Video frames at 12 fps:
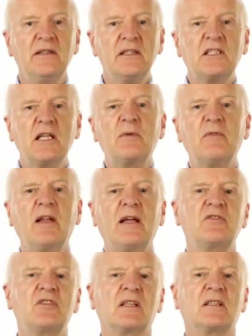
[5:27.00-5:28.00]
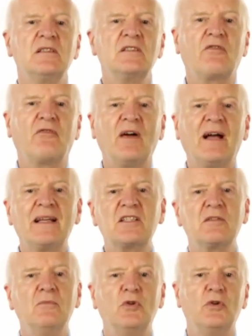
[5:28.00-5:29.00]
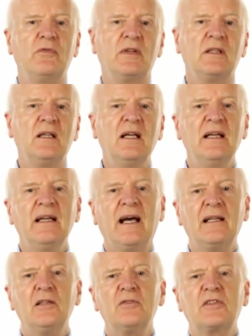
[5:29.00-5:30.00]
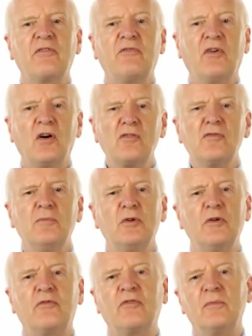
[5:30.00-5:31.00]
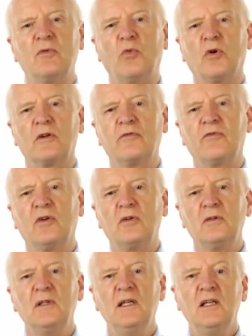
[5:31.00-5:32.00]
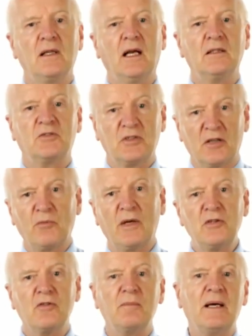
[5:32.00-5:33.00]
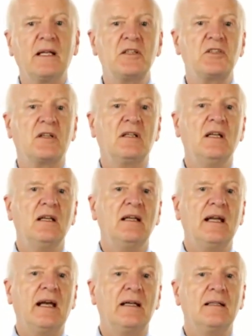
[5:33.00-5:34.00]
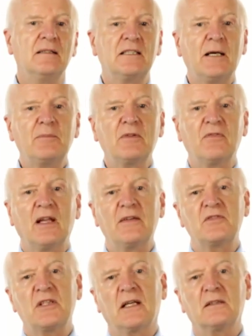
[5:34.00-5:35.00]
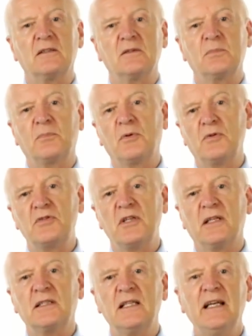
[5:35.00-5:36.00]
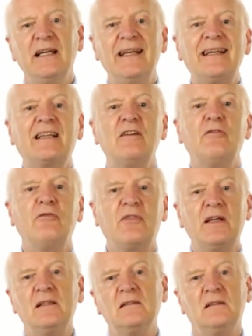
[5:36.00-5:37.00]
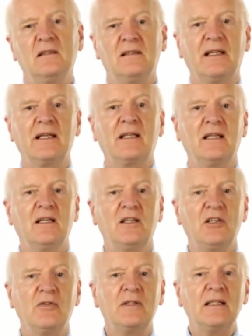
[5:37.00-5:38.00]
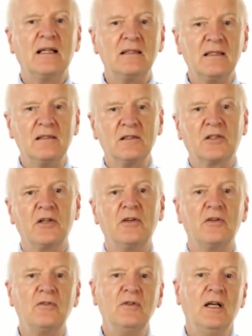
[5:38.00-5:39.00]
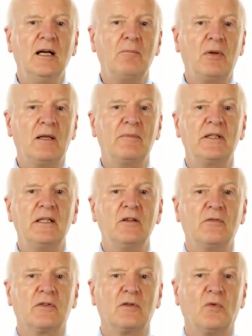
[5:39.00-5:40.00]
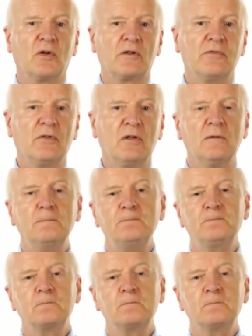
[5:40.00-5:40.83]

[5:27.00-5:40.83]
This type of life cycle is fast moving, and though it's far removed from the waterfall, when you're managing an adaptive life cycle project, it can feel like you're in that little canoe plummeting over a waterfall.